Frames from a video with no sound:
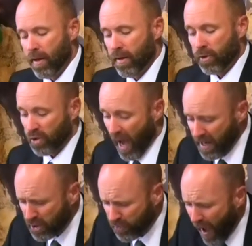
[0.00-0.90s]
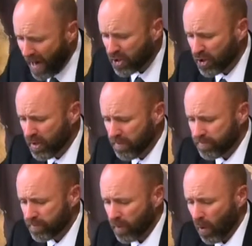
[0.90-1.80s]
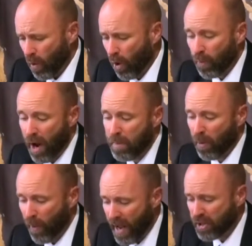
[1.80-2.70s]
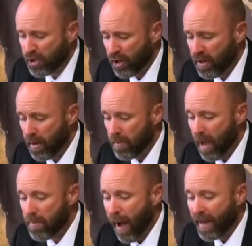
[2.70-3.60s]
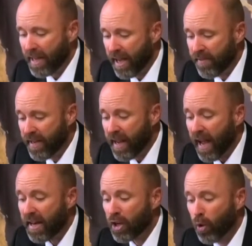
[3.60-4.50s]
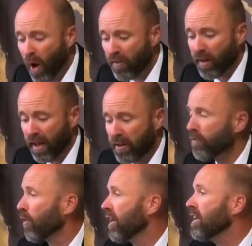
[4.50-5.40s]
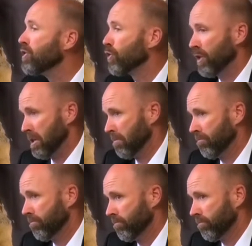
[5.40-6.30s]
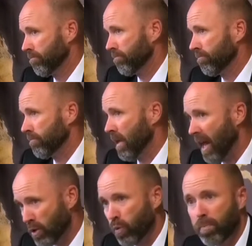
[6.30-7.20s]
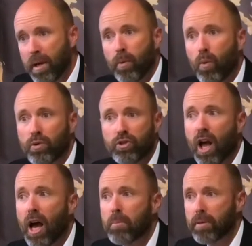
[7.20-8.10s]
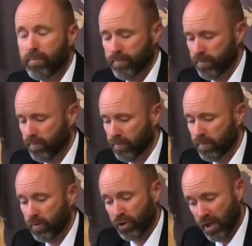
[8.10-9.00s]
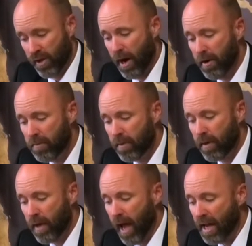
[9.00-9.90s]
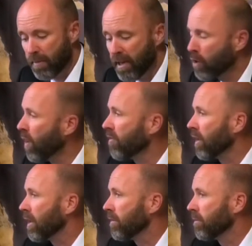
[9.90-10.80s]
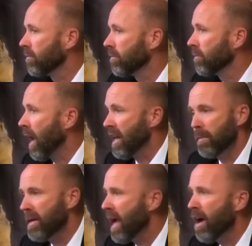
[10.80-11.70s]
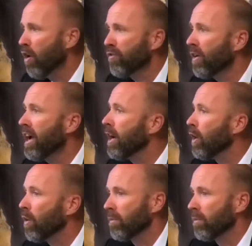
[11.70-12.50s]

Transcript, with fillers: Satisfaction or reparation made by giving an equivalent for an injury. And that's where people will stop. See there? Had to be equivalent. Had to be hell for hell.